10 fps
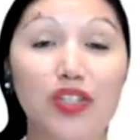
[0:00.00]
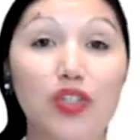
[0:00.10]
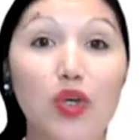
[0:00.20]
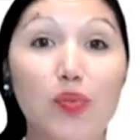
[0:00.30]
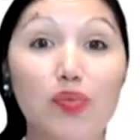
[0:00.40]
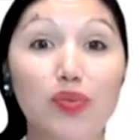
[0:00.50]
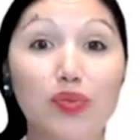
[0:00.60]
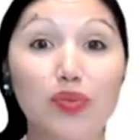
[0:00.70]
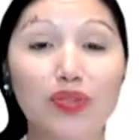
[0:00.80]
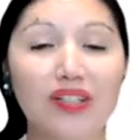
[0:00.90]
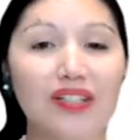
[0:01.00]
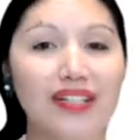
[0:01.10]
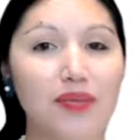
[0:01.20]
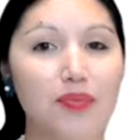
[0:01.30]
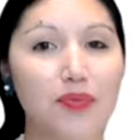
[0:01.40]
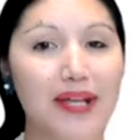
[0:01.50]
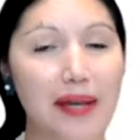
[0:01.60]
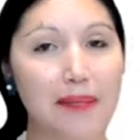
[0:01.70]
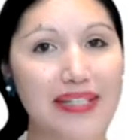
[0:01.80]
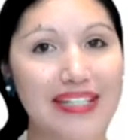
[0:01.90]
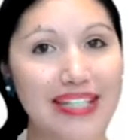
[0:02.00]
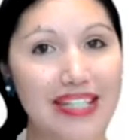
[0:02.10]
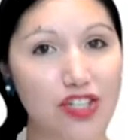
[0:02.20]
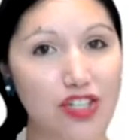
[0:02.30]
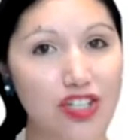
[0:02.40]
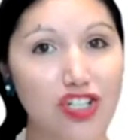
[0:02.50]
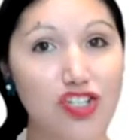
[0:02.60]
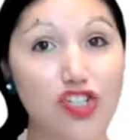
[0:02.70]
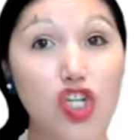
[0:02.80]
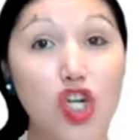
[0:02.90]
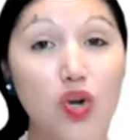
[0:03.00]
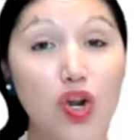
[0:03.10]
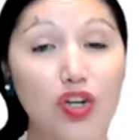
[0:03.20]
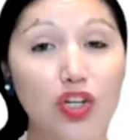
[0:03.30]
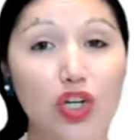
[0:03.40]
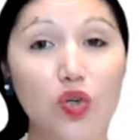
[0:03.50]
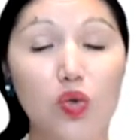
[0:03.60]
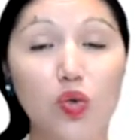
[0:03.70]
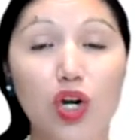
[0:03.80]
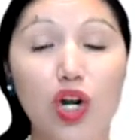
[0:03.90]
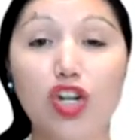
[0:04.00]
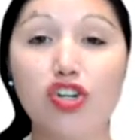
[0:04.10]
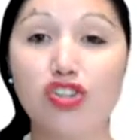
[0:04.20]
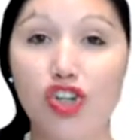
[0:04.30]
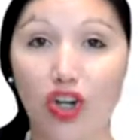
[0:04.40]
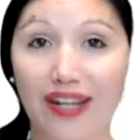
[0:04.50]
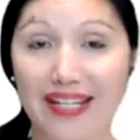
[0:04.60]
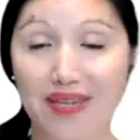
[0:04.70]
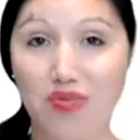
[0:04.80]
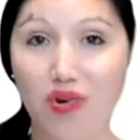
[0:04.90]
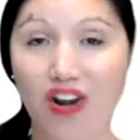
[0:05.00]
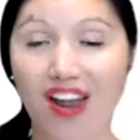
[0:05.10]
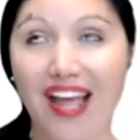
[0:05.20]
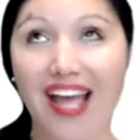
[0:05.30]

ne plus can be either, no longer or not anymore.